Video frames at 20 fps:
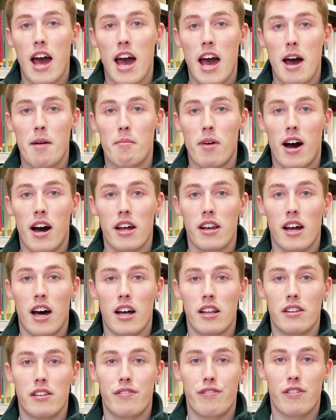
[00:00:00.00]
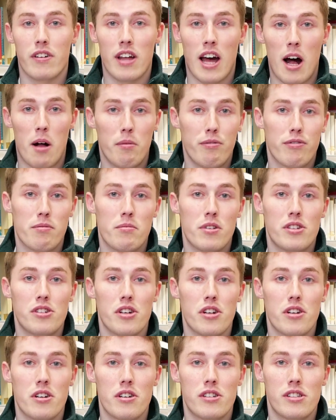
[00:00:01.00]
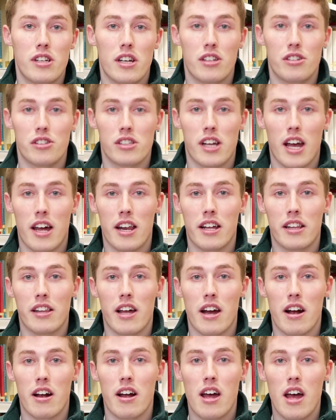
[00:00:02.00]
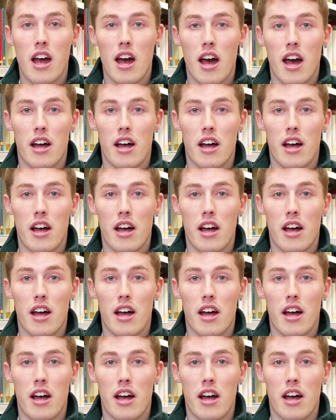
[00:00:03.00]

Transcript: um, and, and for the help from the tutors, uh, just getting there,